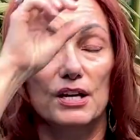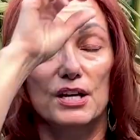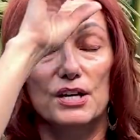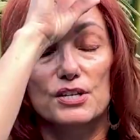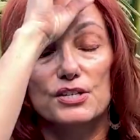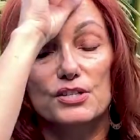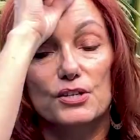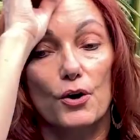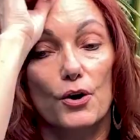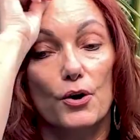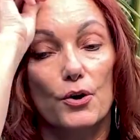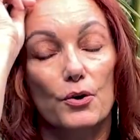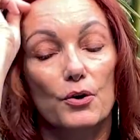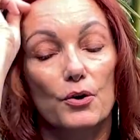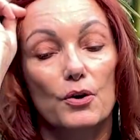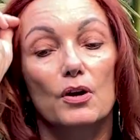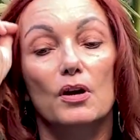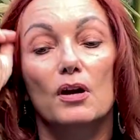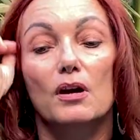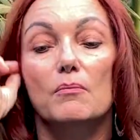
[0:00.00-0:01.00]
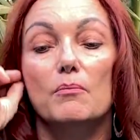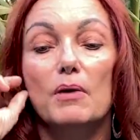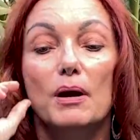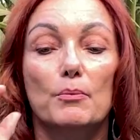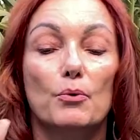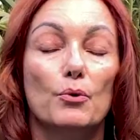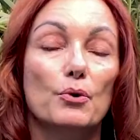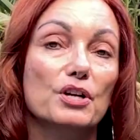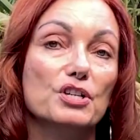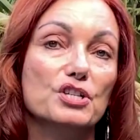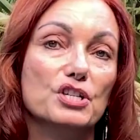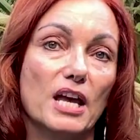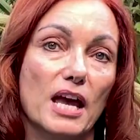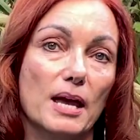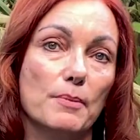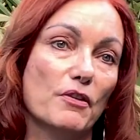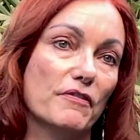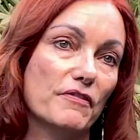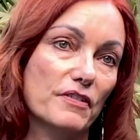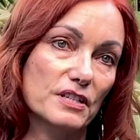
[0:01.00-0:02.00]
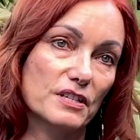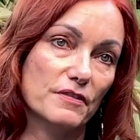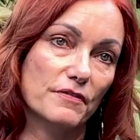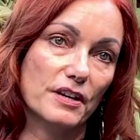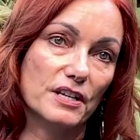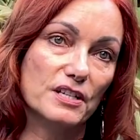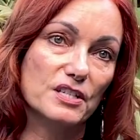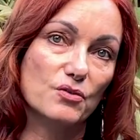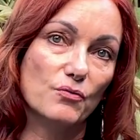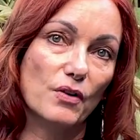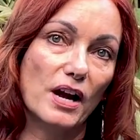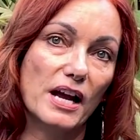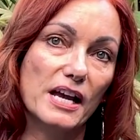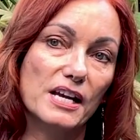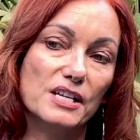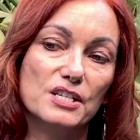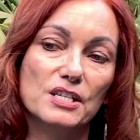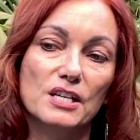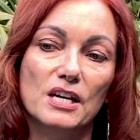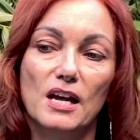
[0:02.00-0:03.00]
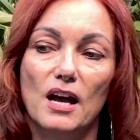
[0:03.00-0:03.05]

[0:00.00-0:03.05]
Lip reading: So my mortgage came off its fixed rate.